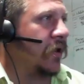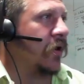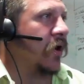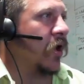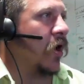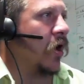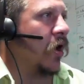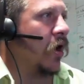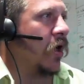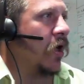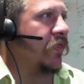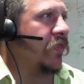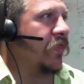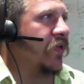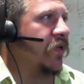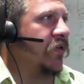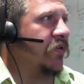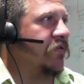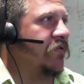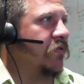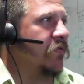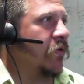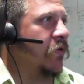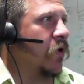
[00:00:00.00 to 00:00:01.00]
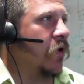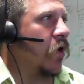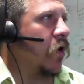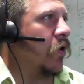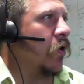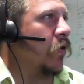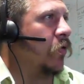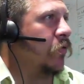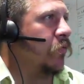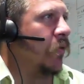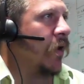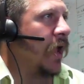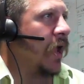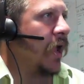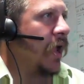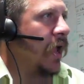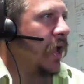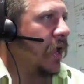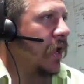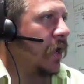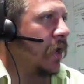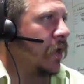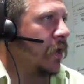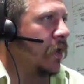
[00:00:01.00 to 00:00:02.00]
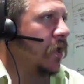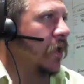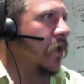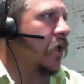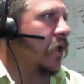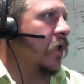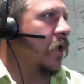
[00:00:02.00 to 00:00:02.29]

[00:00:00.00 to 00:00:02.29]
You know, all this code ran